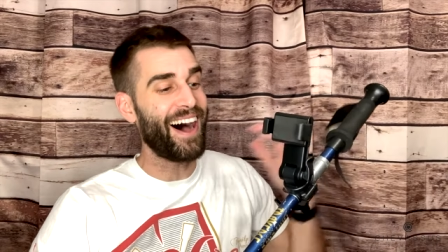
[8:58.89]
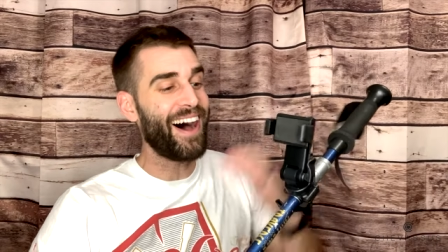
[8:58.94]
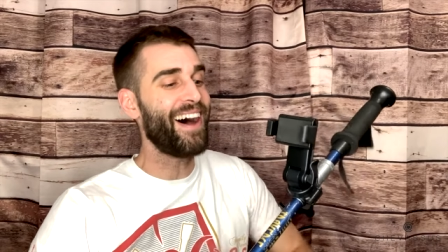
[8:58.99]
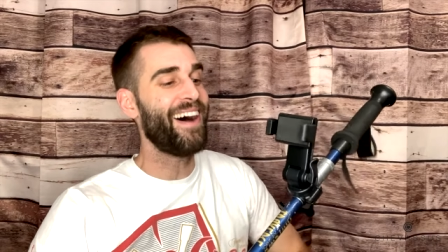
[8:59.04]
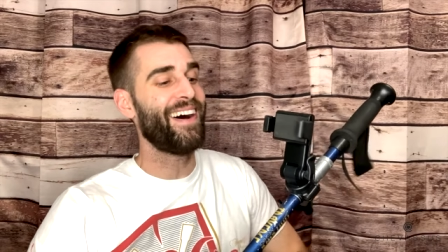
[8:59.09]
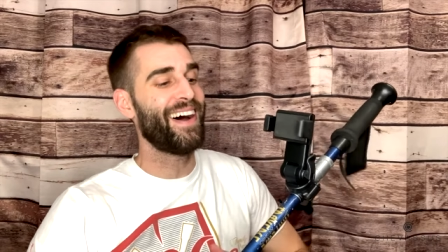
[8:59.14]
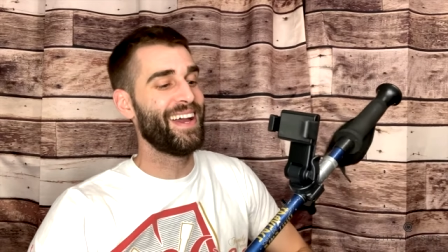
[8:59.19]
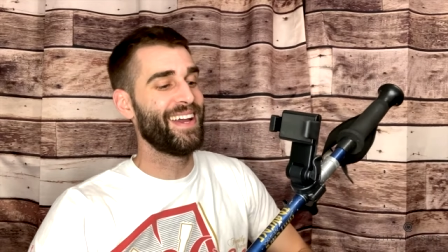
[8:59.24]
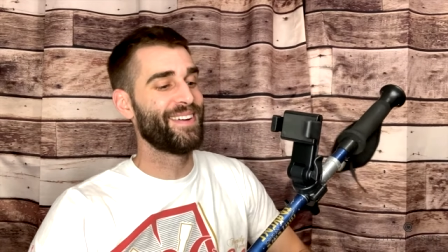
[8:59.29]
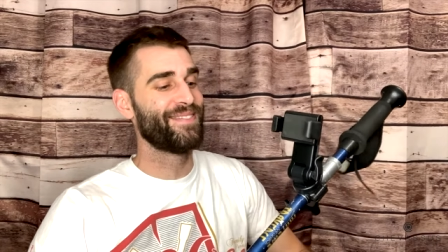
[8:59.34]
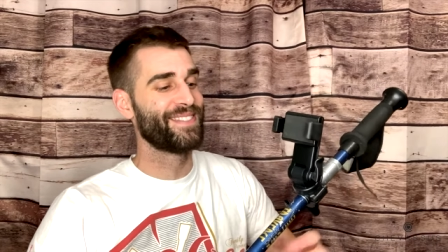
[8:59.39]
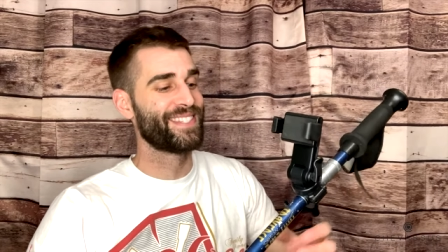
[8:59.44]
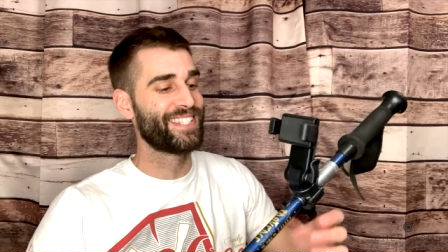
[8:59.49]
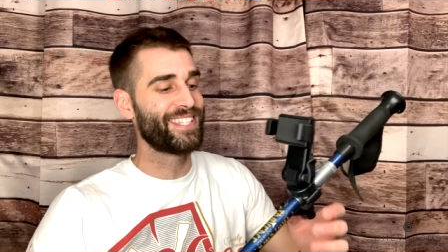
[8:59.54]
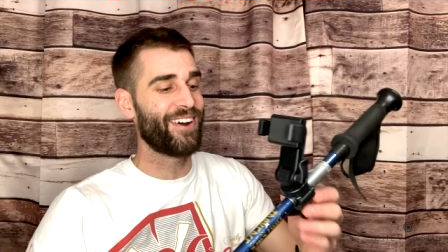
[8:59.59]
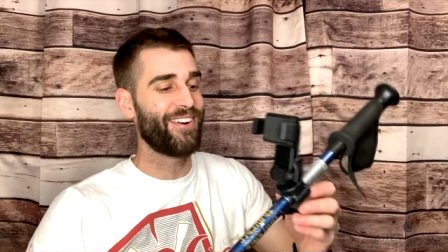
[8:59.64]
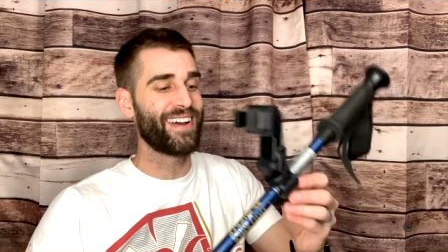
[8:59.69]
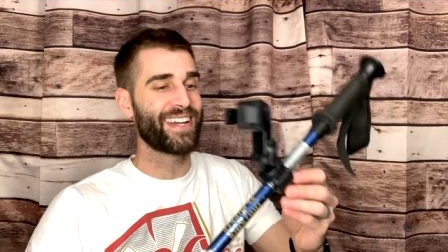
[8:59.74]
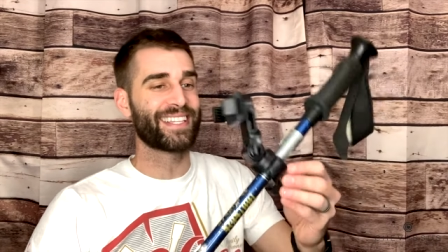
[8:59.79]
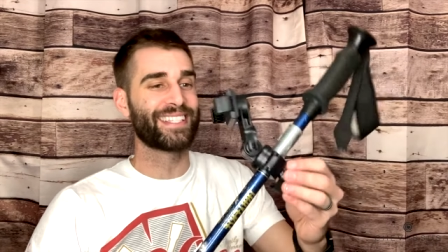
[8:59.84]
Oh, I am
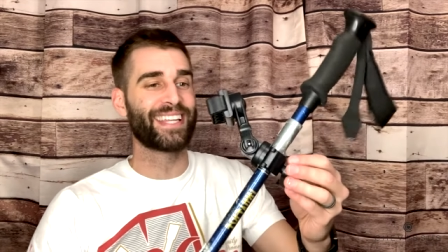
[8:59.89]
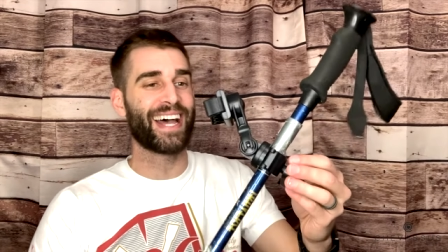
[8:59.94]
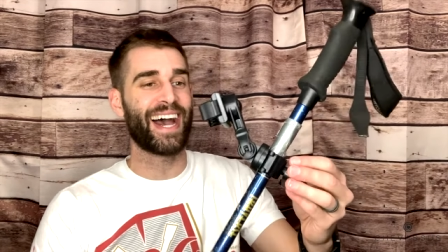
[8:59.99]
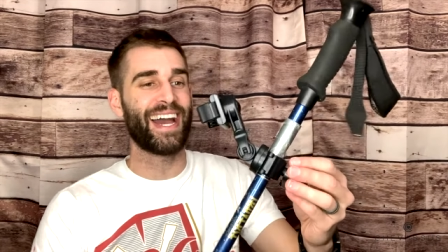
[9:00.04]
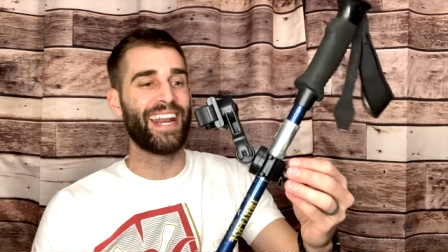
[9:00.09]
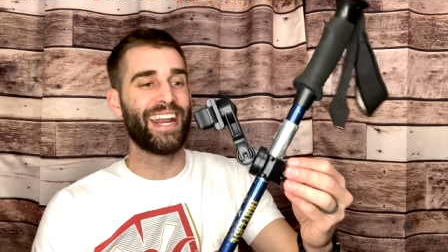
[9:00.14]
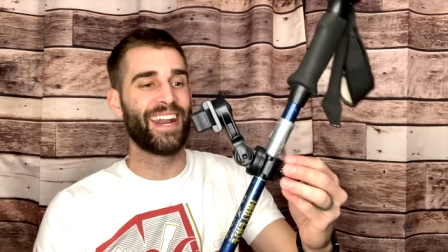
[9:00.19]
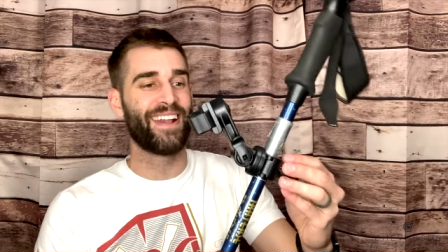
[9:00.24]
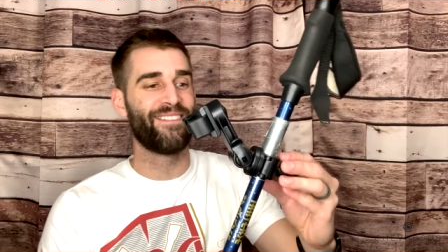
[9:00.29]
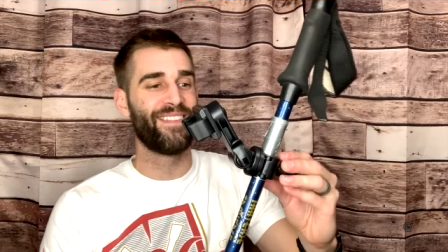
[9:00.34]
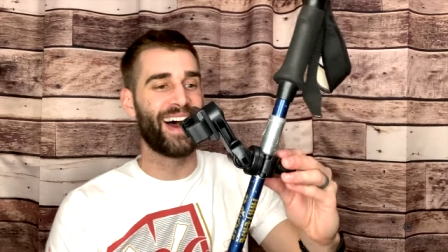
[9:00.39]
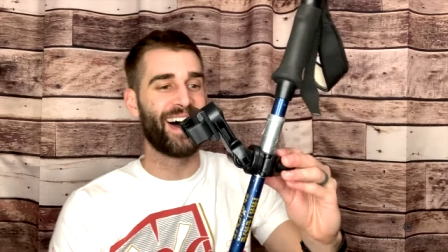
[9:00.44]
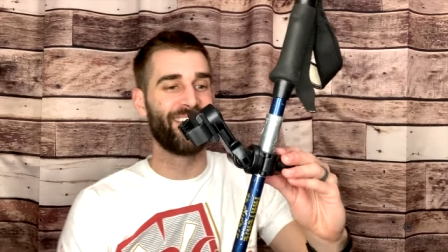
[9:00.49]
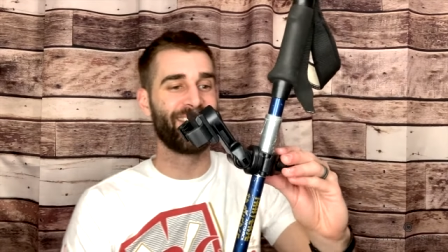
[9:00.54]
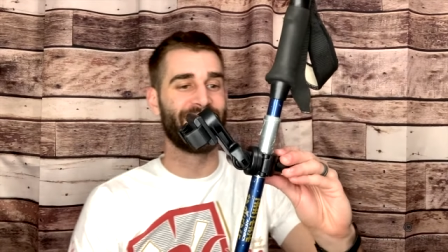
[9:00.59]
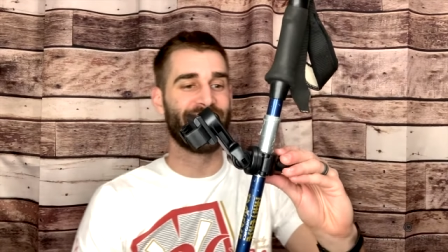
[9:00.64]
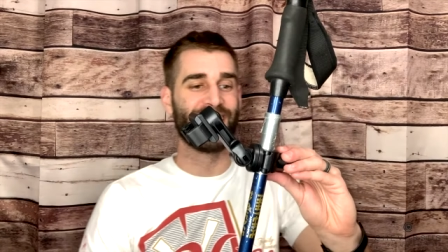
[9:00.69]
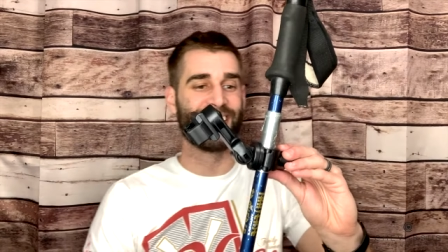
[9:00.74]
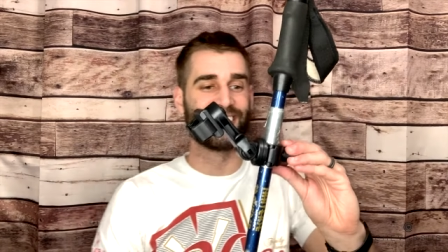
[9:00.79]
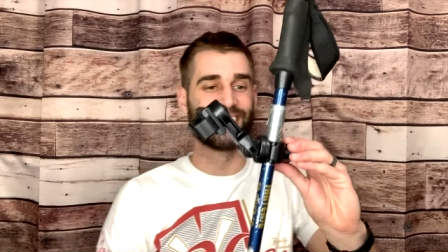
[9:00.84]
so excited
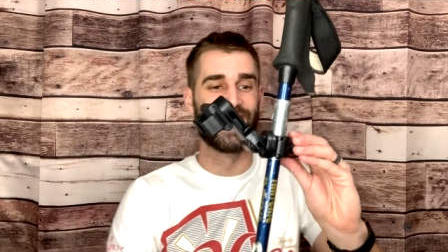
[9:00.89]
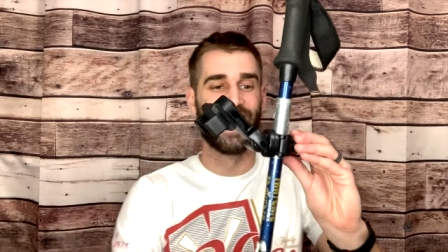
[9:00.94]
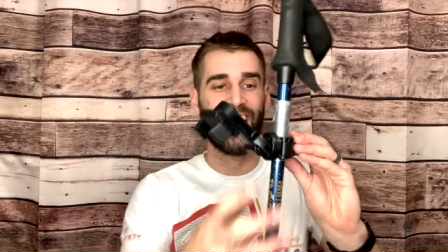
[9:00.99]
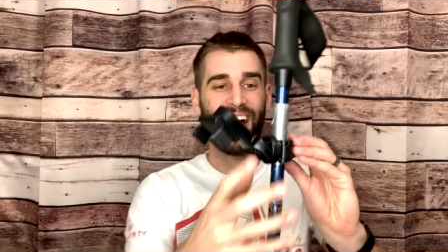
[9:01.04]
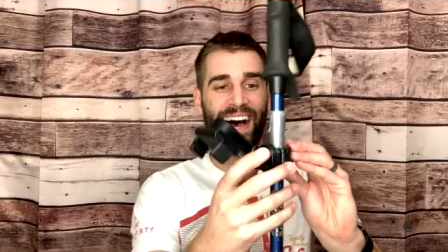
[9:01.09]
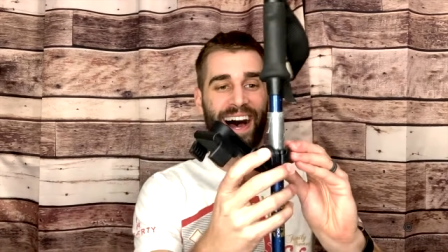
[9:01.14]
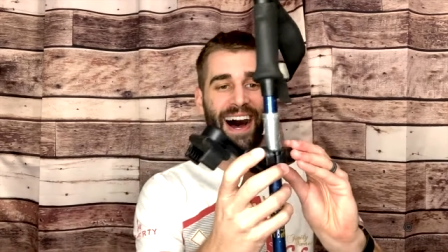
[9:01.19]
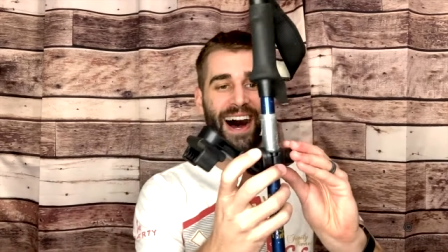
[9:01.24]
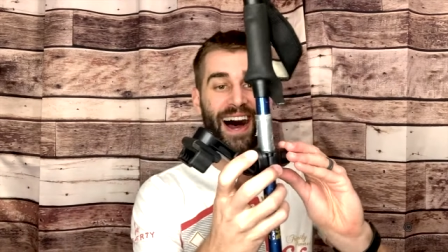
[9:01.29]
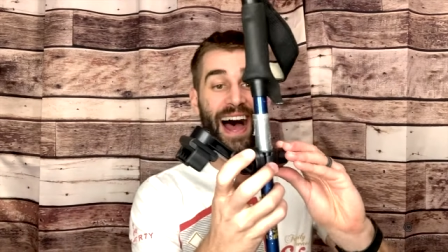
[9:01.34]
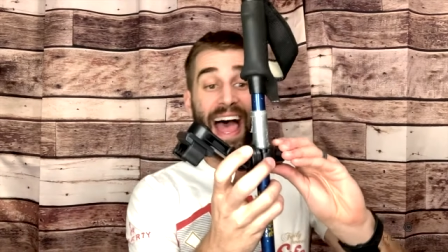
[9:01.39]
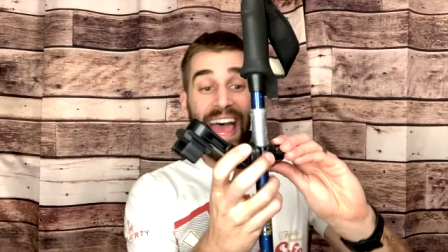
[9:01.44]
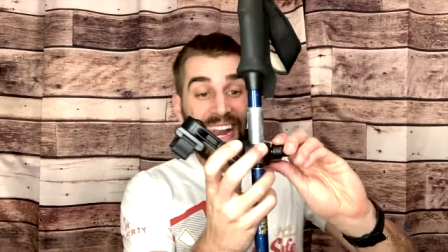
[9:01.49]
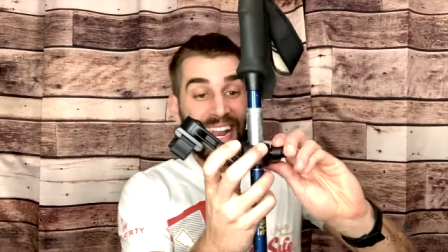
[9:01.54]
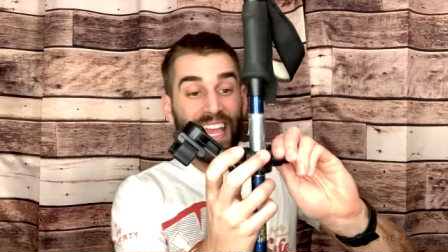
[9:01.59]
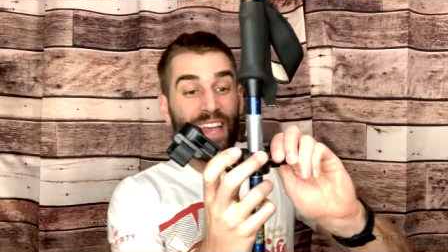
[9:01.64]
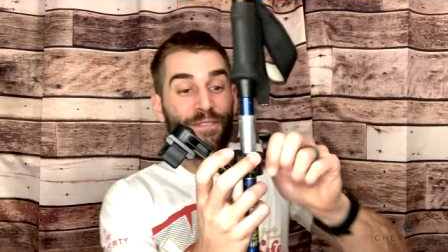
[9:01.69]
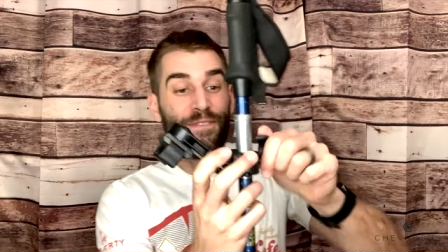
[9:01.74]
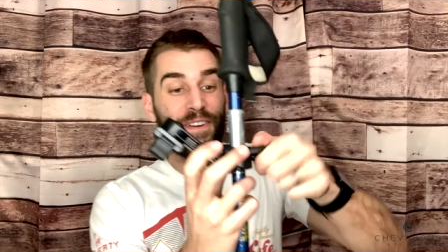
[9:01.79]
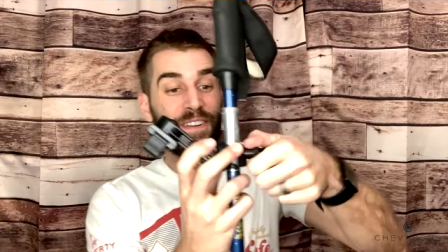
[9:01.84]
about this. Uh,
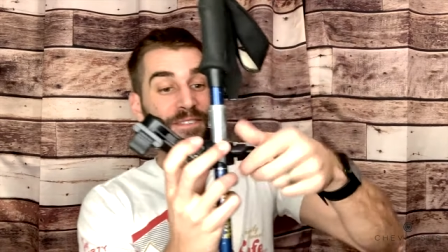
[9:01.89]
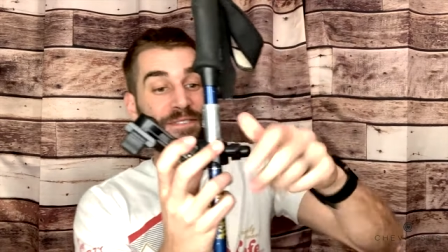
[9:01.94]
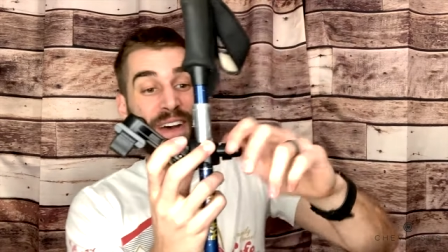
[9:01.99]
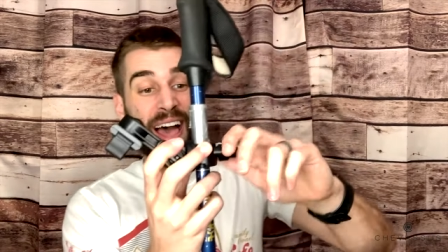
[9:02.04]
and if in